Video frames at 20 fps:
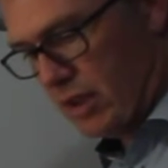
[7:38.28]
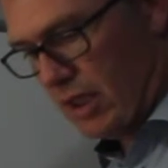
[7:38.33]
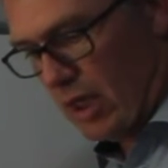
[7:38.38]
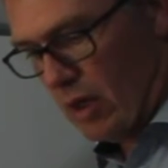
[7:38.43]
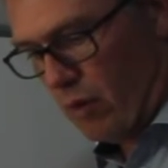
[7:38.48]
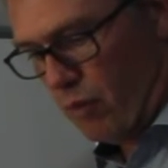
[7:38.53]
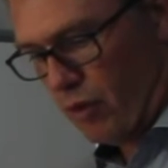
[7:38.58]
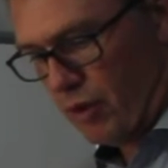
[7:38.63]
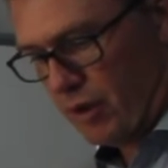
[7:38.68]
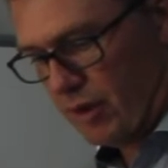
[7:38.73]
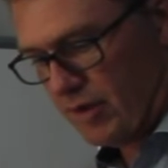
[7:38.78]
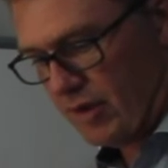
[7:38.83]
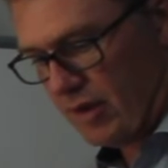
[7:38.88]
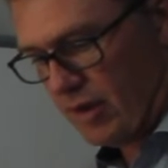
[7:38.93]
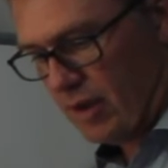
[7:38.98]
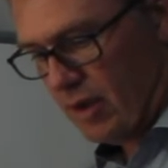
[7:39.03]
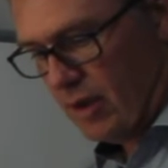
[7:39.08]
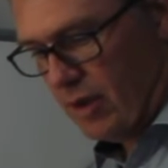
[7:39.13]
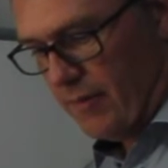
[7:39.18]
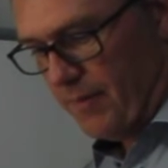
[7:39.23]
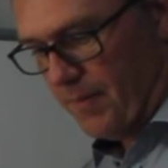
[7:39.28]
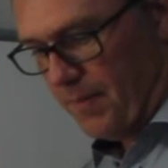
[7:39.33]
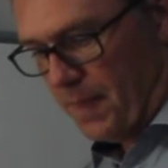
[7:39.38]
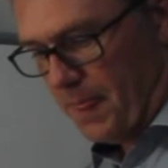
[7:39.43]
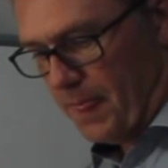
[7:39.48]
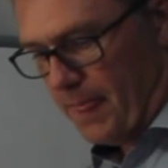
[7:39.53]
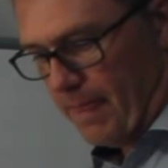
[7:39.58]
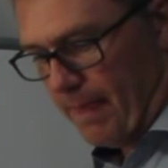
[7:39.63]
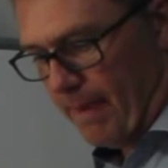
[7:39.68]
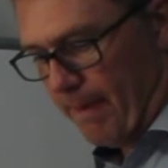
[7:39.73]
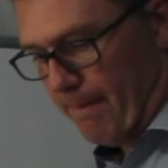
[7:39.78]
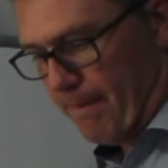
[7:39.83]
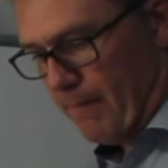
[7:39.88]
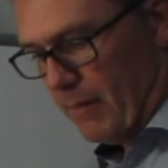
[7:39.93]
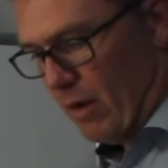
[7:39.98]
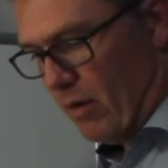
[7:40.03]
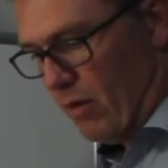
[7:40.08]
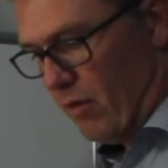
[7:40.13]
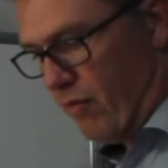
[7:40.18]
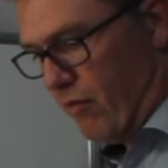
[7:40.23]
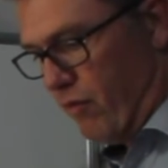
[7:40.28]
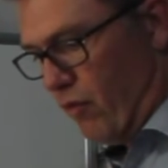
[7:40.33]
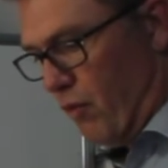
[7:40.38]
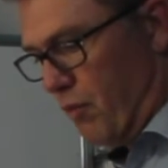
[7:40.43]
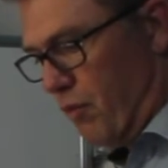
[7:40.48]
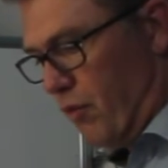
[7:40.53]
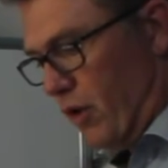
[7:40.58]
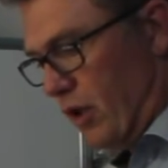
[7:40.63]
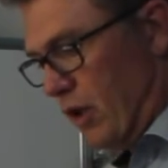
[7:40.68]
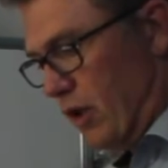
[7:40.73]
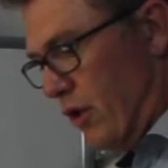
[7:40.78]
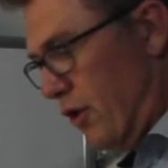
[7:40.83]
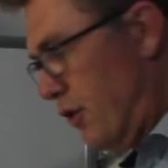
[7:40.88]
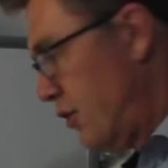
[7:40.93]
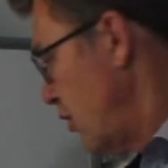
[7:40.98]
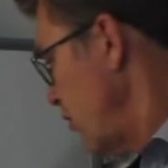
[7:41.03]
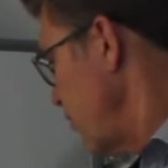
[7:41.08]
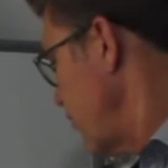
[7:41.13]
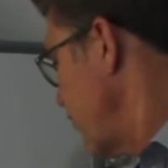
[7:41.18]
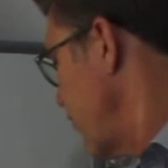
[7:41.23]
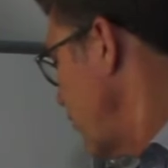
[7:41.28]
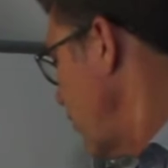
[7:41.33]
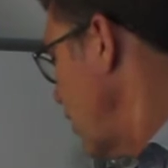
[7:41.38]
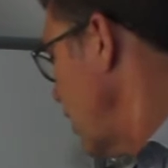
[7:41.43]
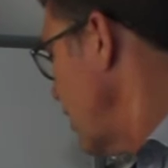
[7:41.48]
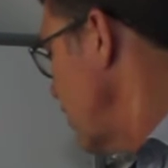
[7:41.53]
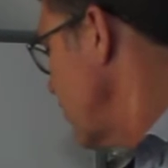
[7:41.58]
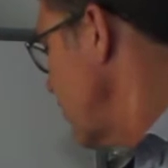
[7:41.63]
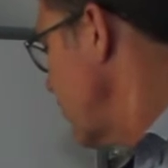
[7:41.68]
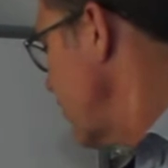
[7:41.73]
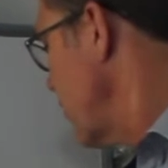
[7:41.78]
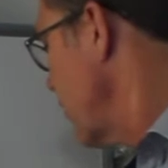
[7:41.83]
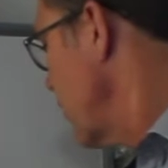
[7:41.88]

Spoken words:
now what is it? 4.905